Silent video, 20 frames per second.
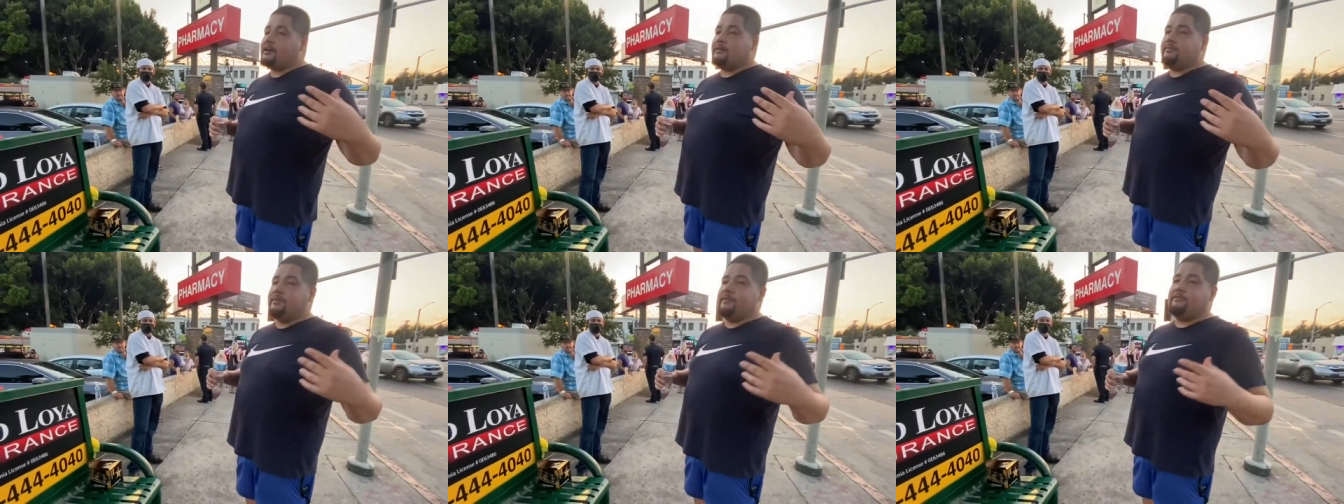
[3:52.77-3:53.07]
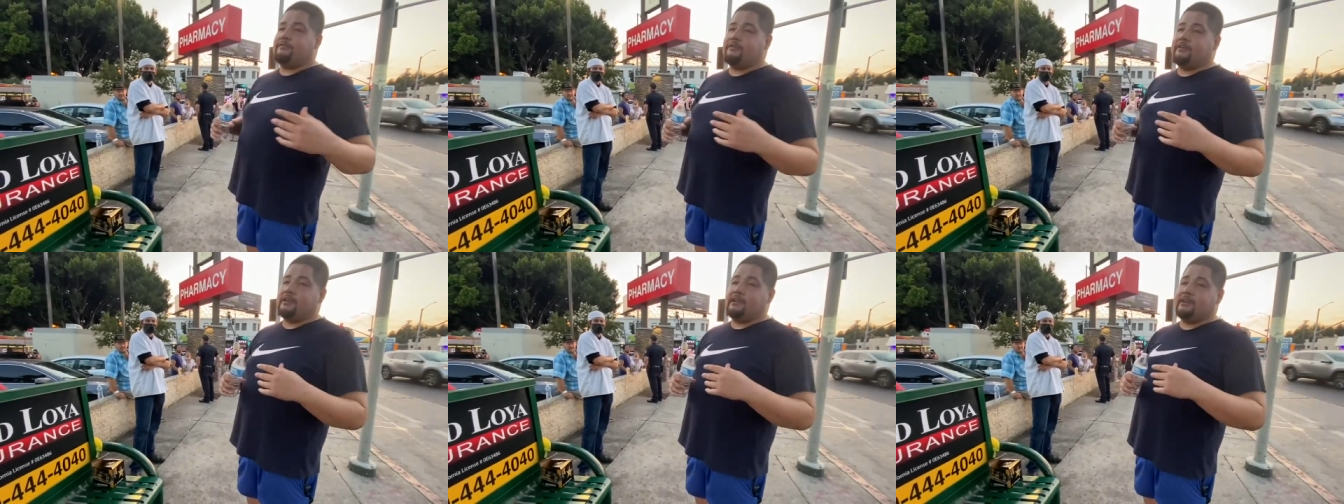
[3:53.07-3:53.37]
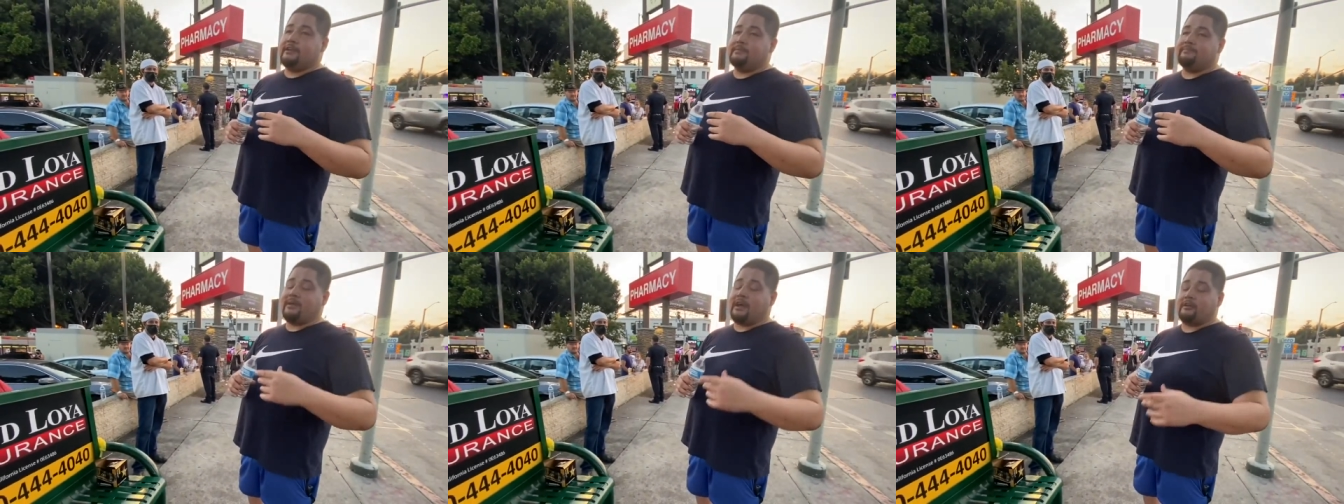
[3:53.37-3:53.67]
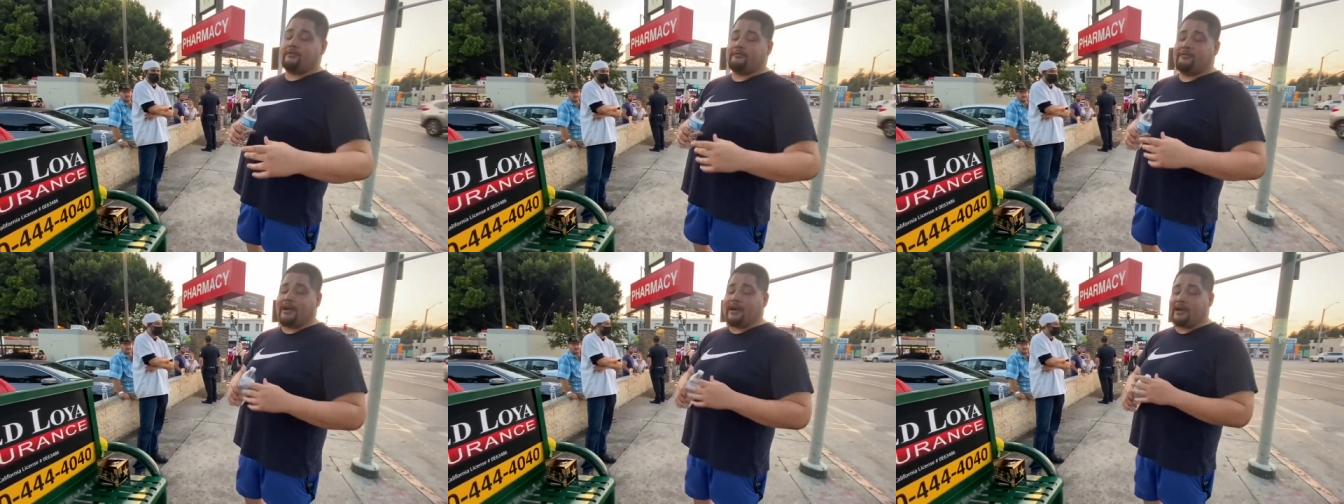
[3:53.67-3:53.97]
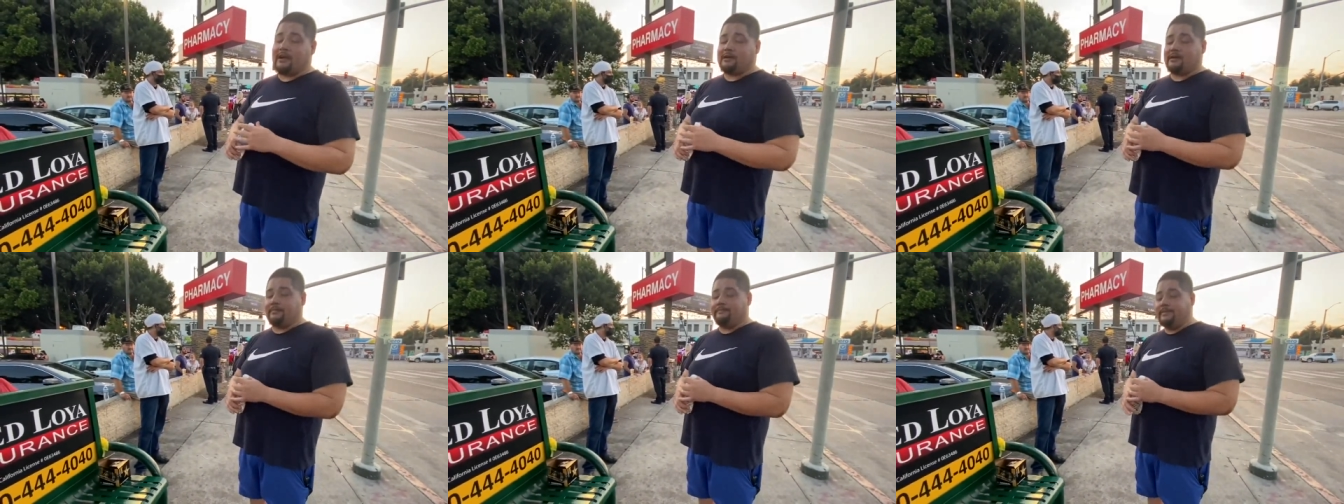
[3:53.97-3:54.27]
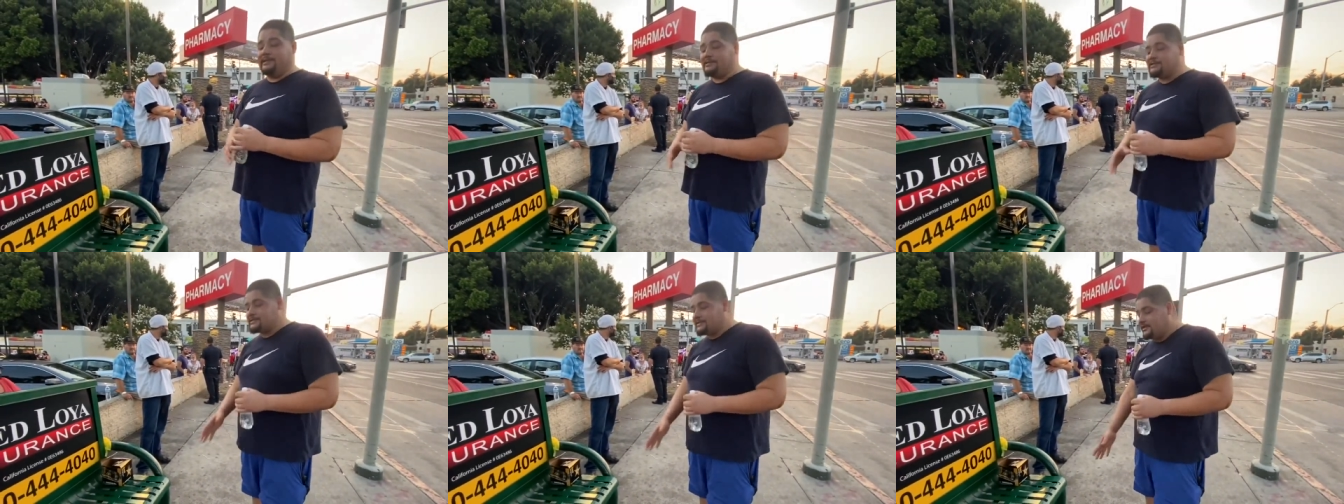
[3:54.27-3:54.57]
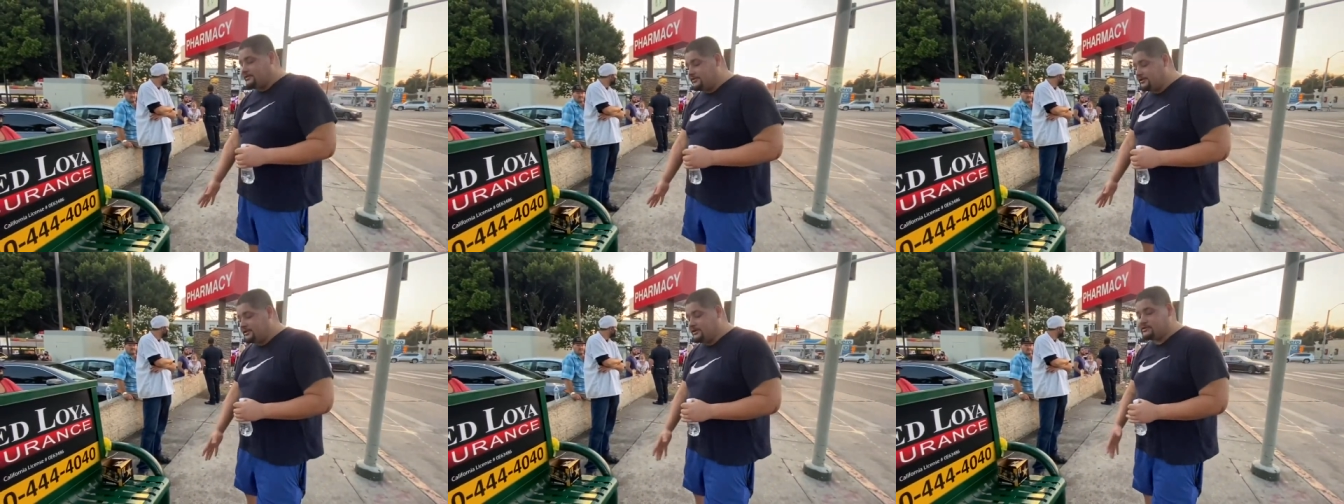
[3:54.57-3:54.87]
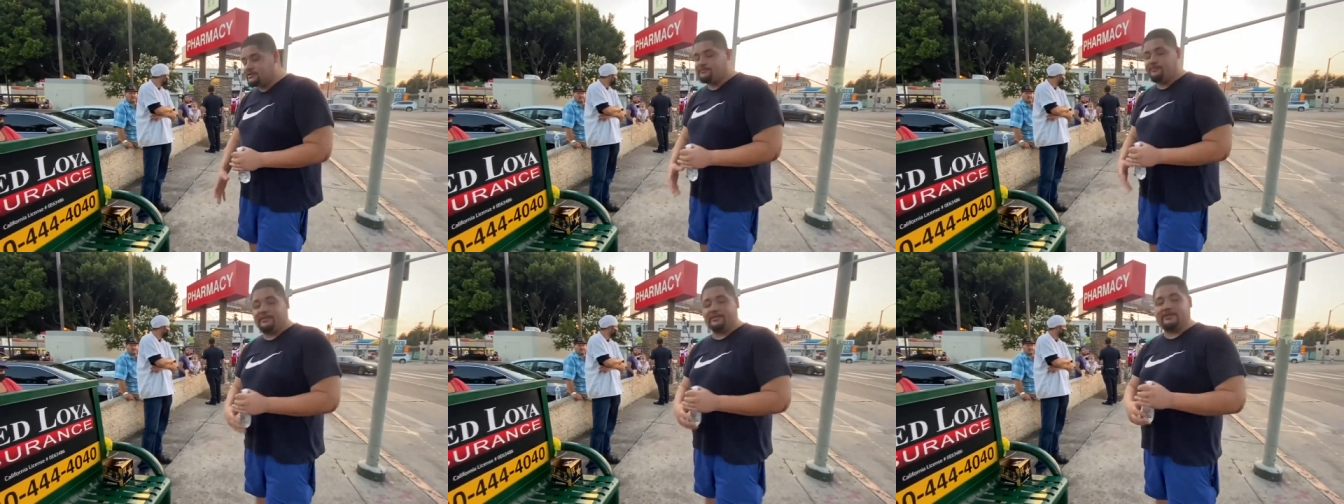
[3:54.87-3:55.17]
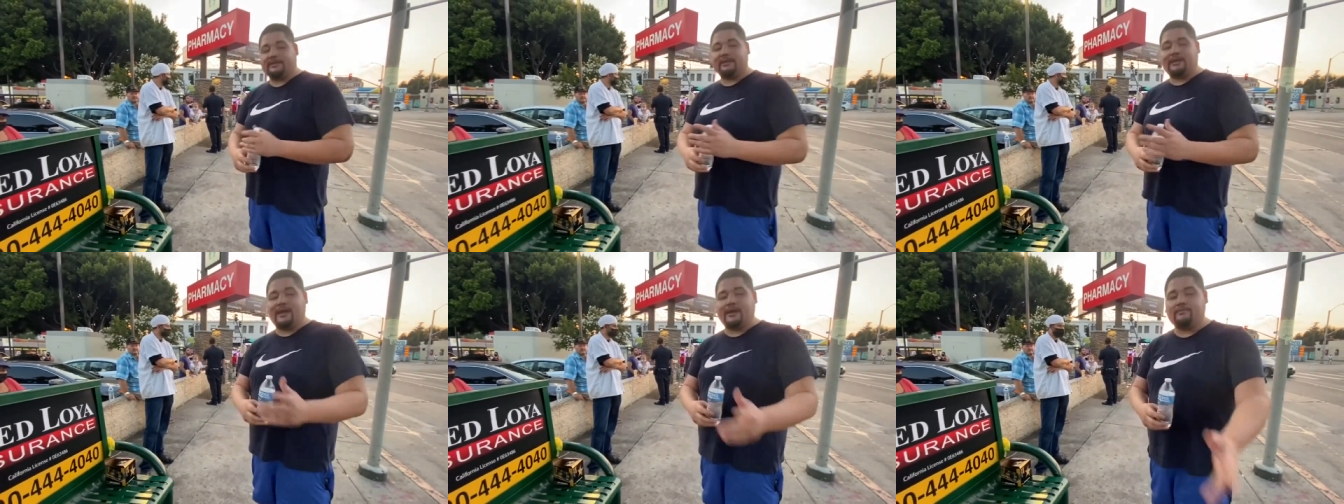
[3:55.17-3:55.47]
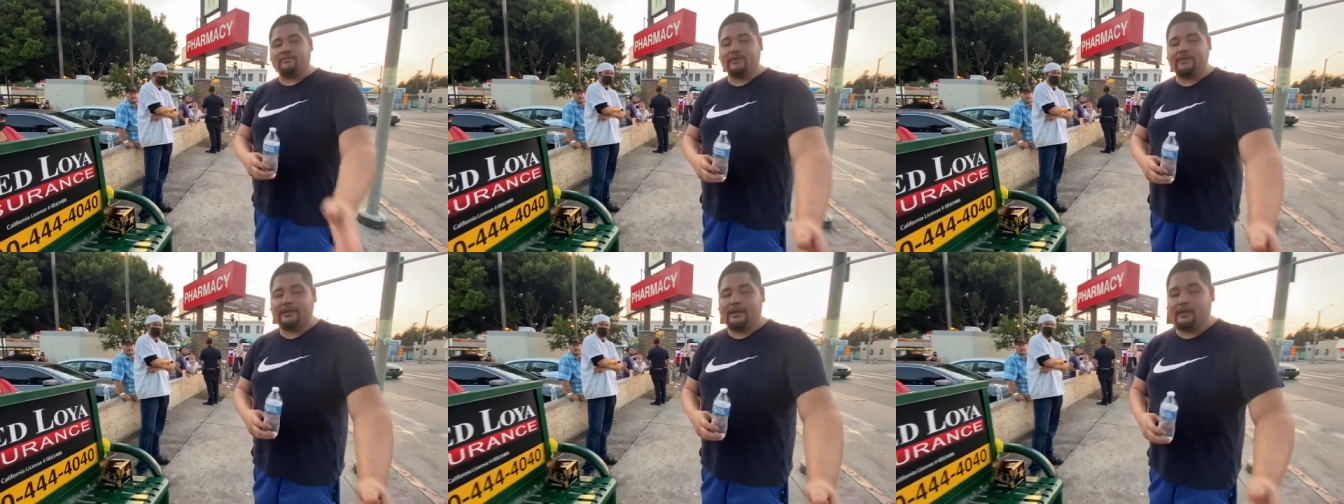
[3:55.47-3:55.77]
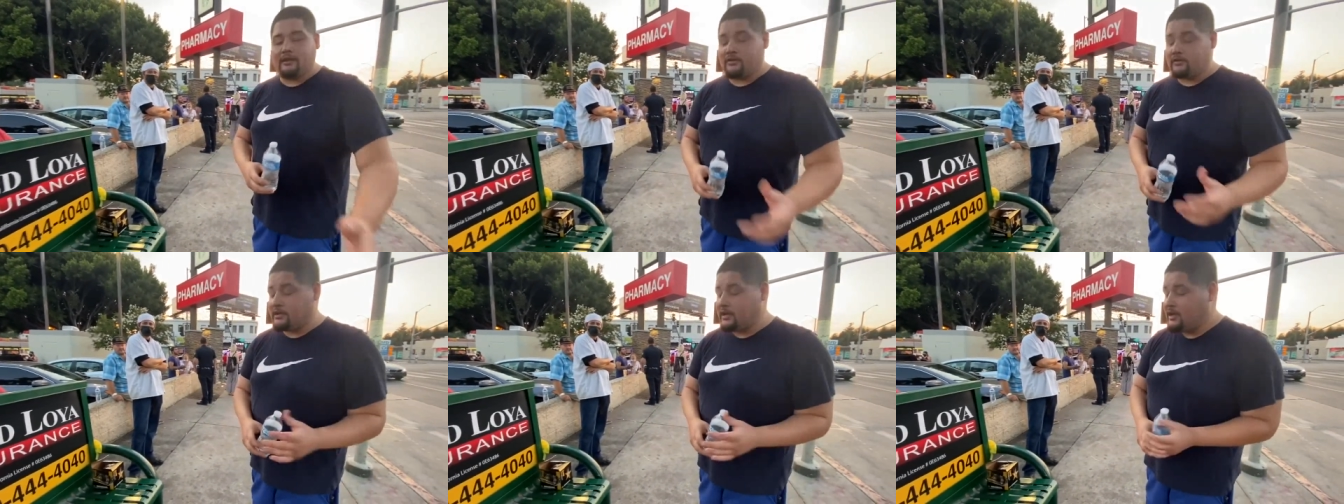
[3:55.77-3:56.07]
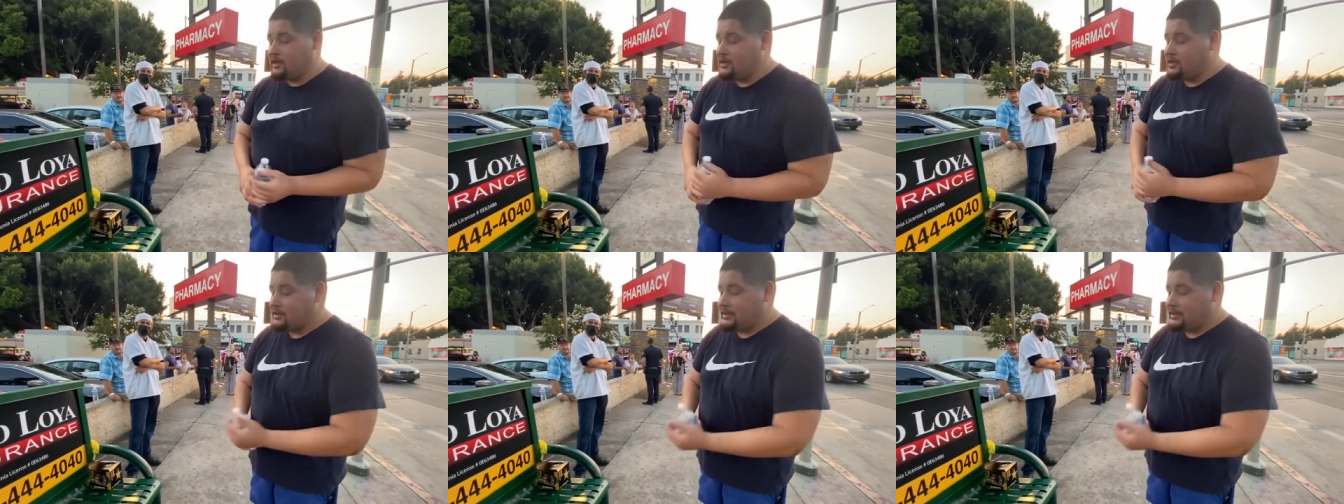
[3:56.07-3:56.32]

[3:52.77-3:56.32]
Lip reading: I could be funny. Matter of fact, I could be serious. Put the camera down.